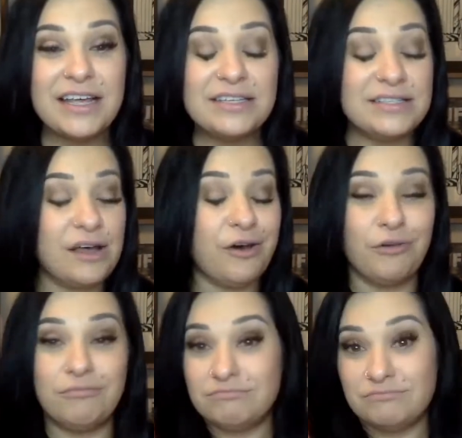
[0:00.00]

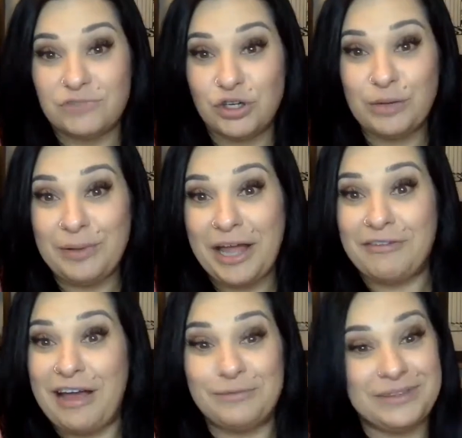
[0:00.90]
So, you could play
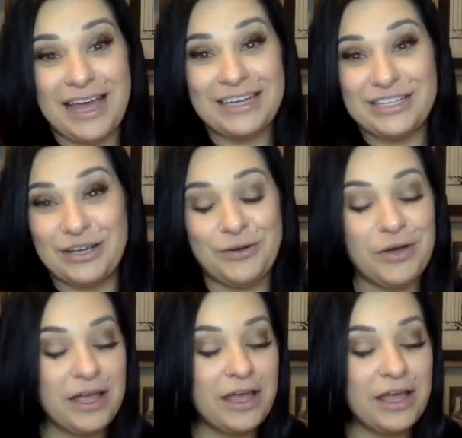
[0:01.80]
around with that too.